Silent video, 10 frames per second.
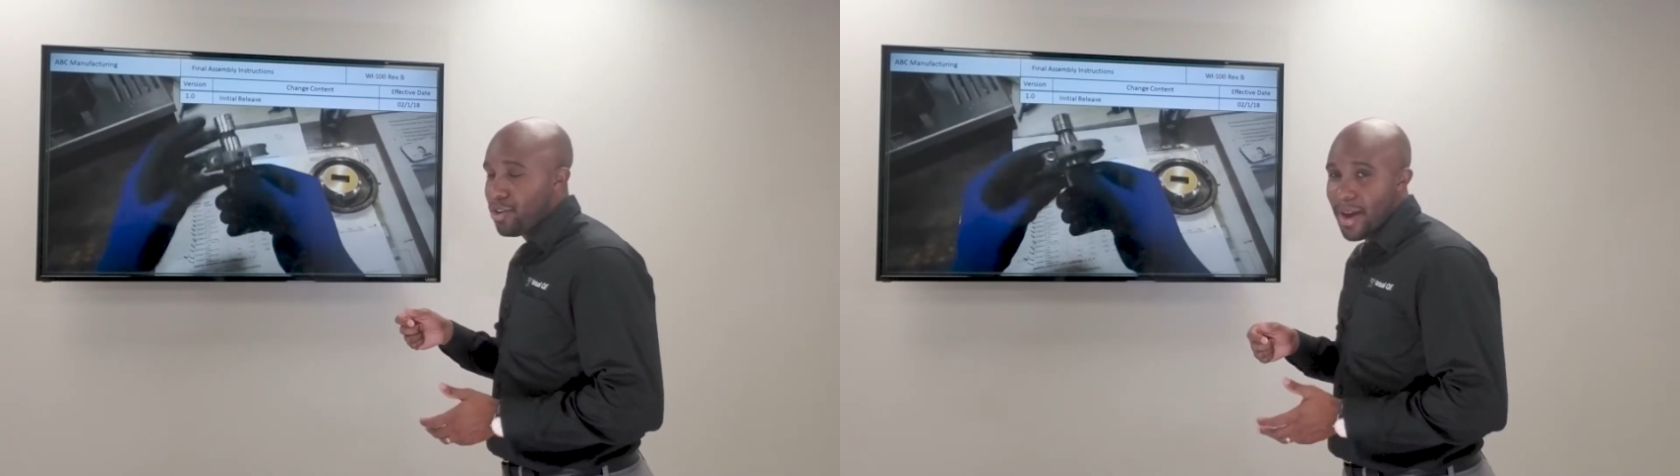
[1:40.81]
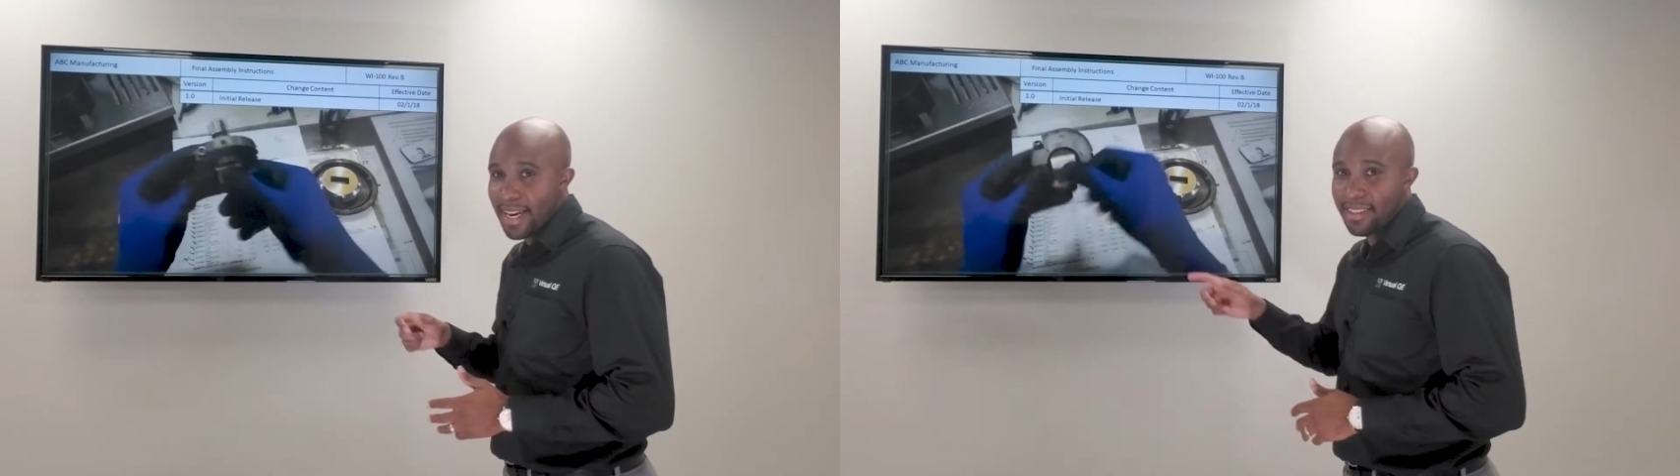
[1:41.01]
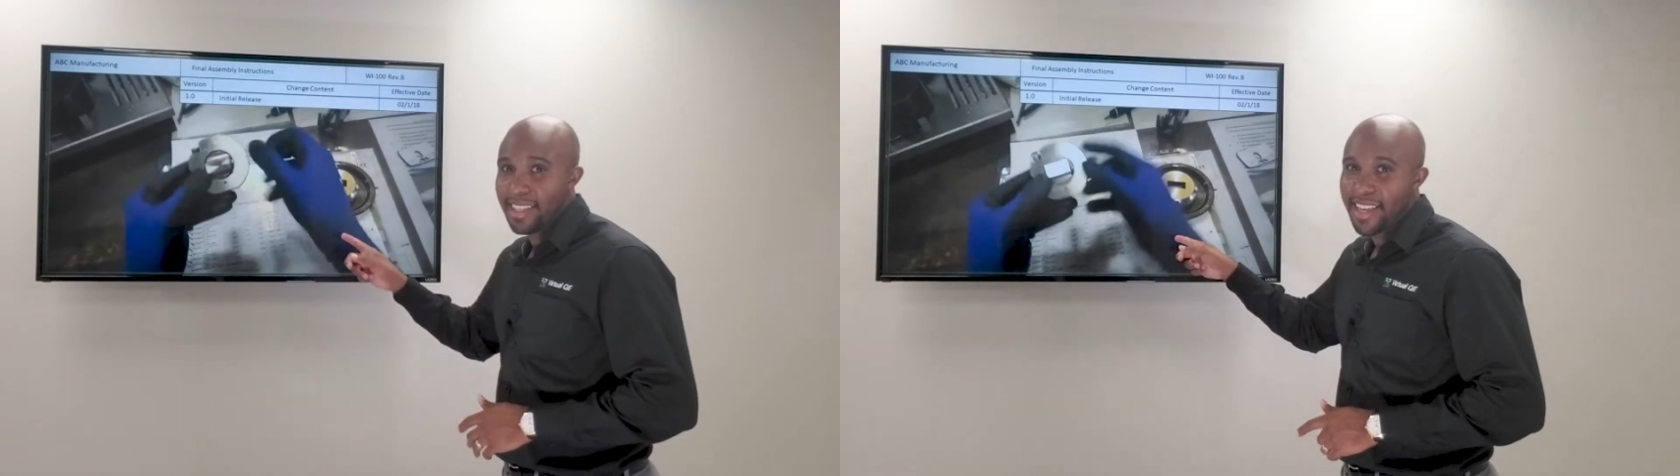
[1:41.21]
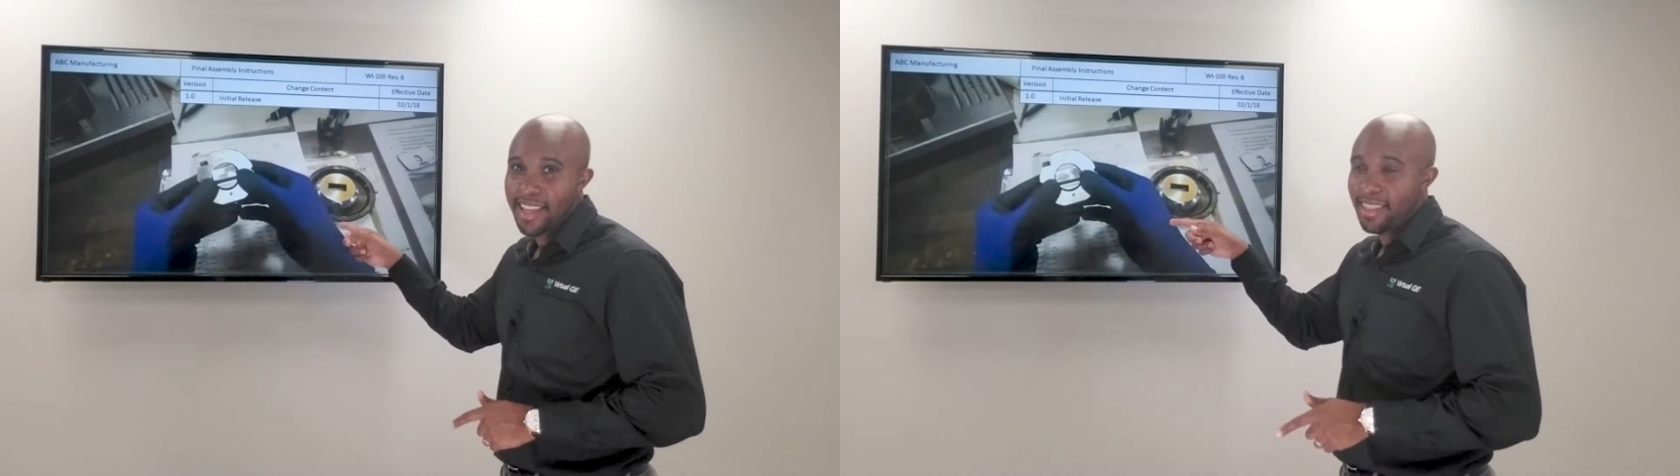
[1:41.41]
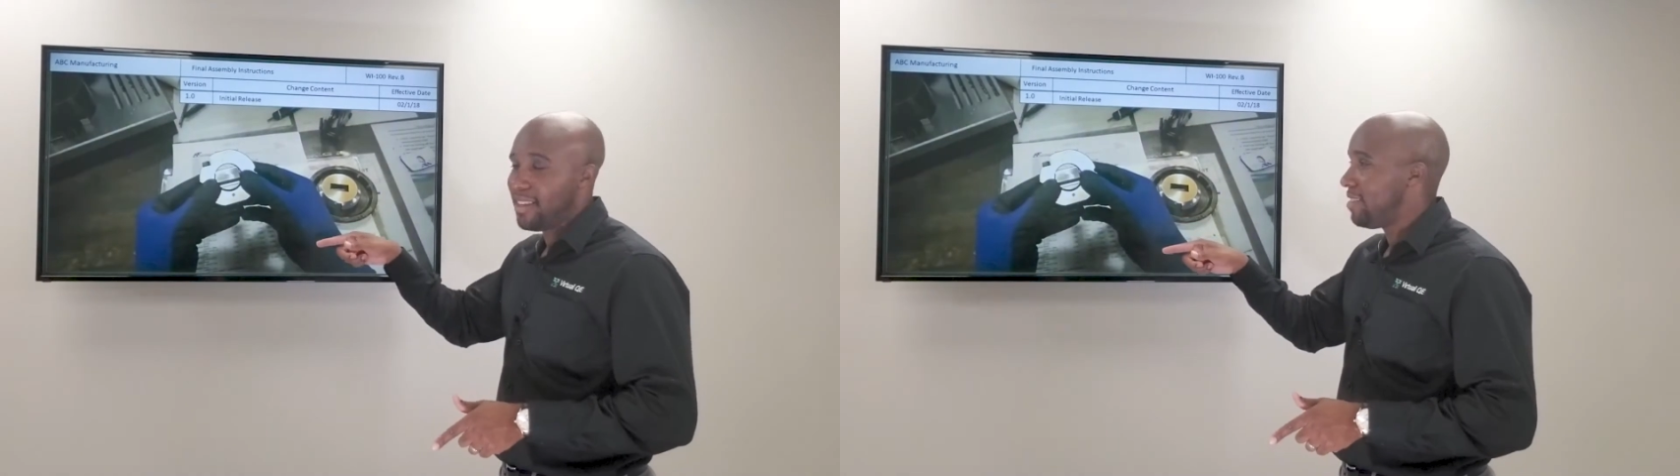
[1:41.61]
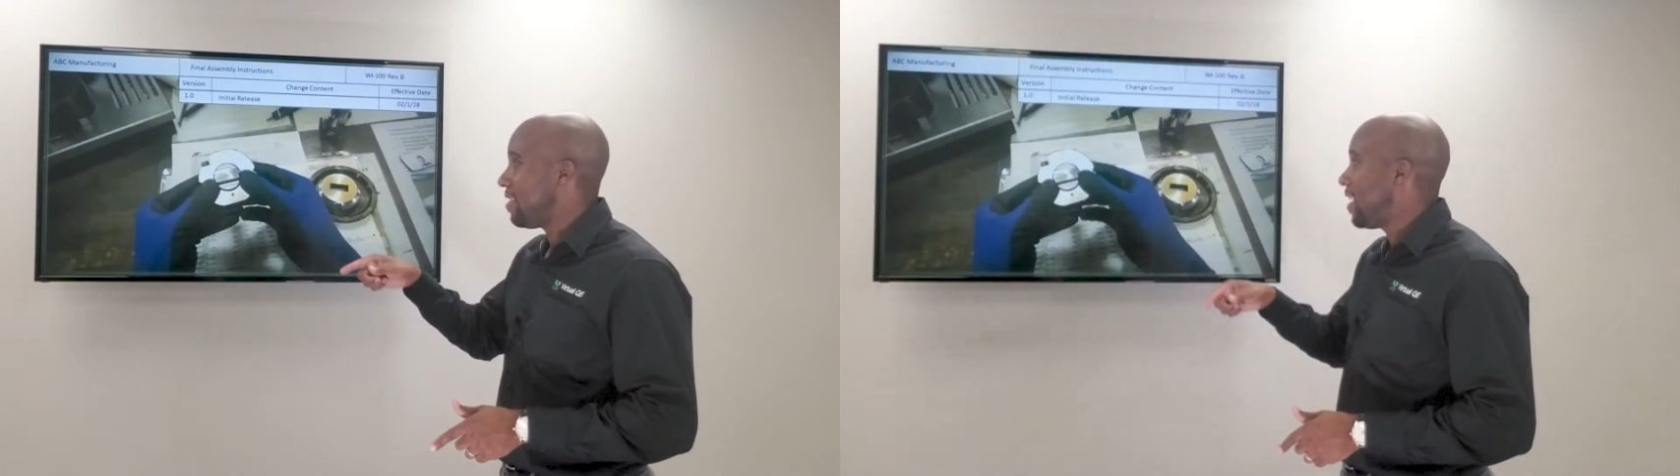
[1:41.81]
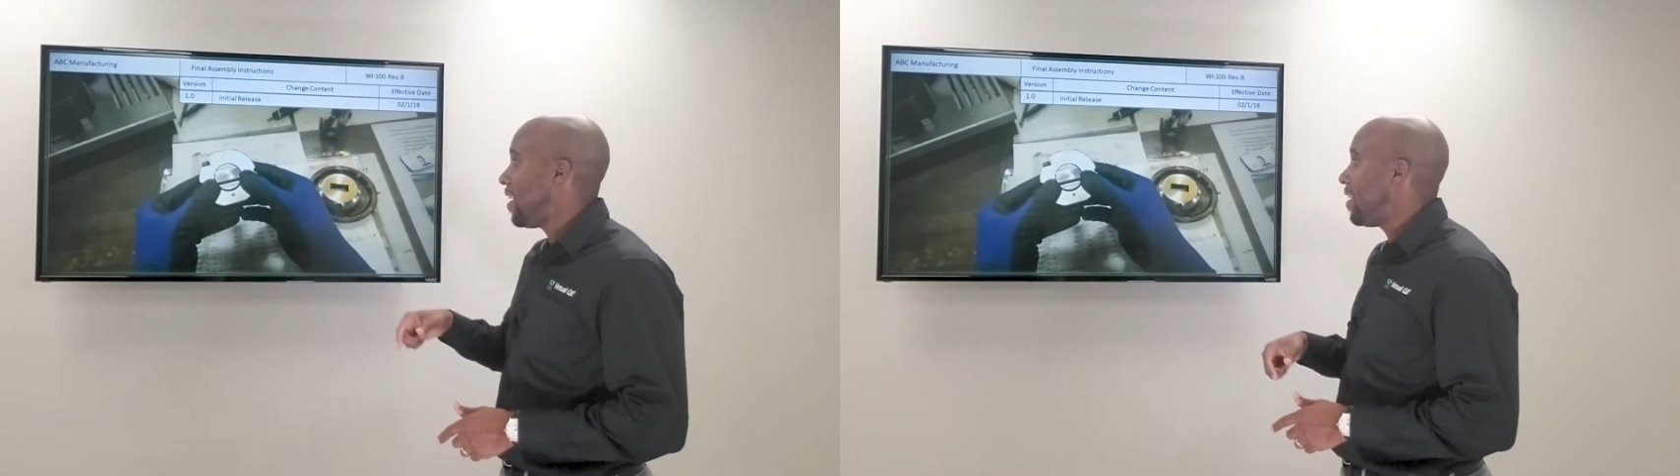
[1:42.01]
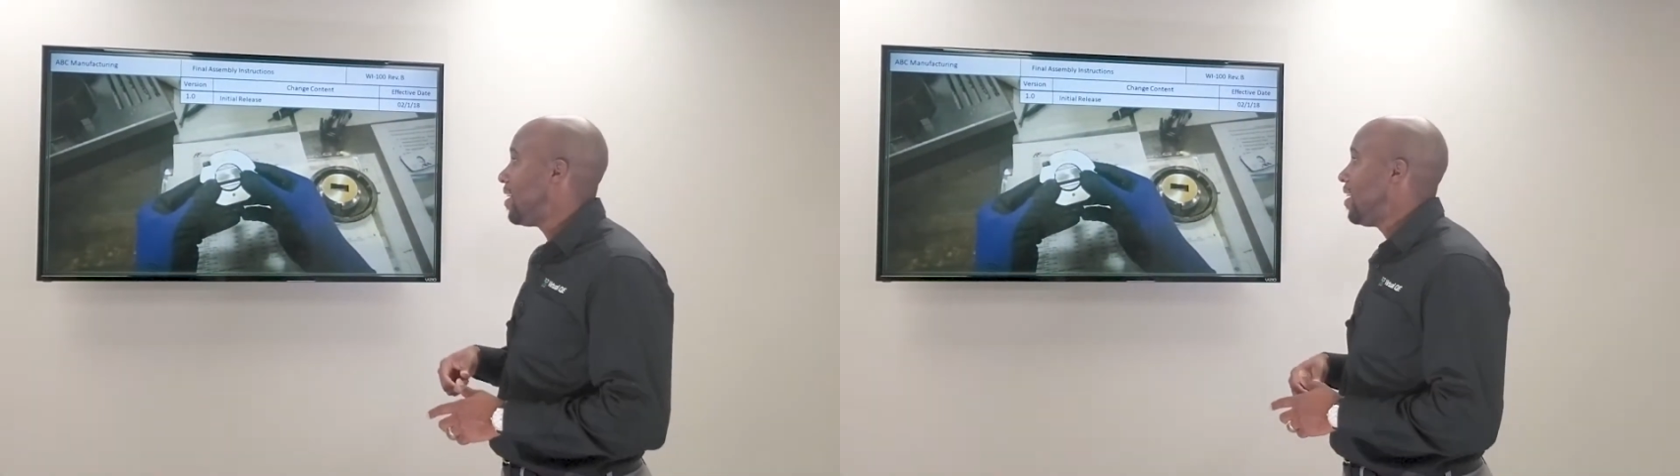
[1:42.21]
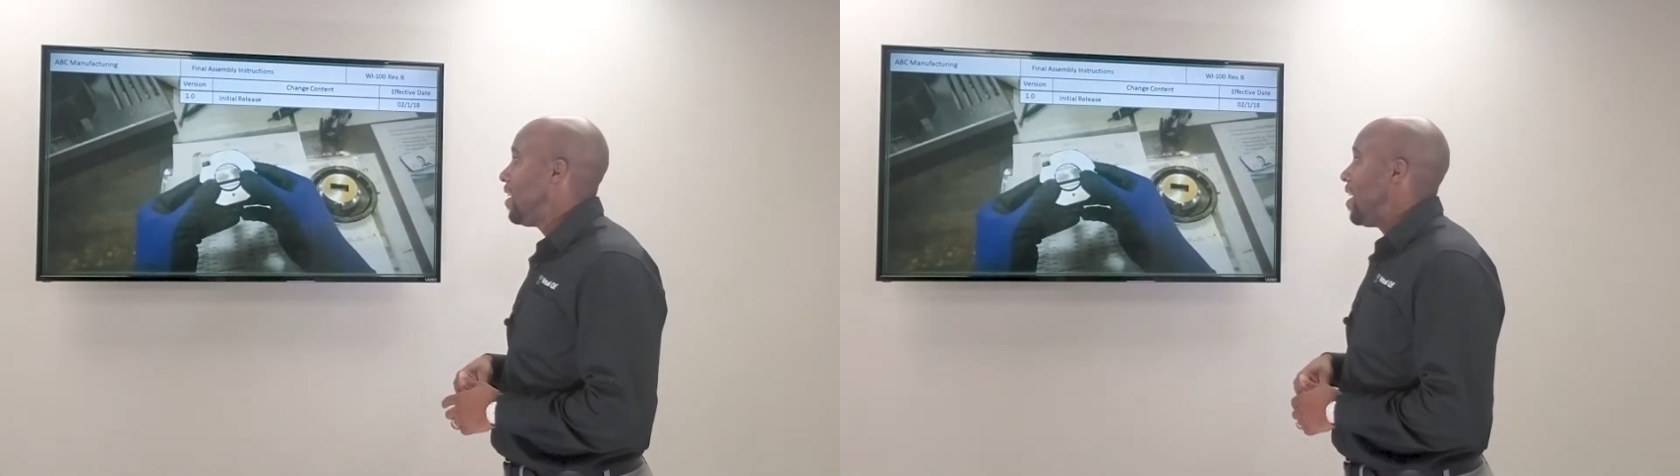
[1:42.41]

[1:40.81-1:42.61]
you actually get this in,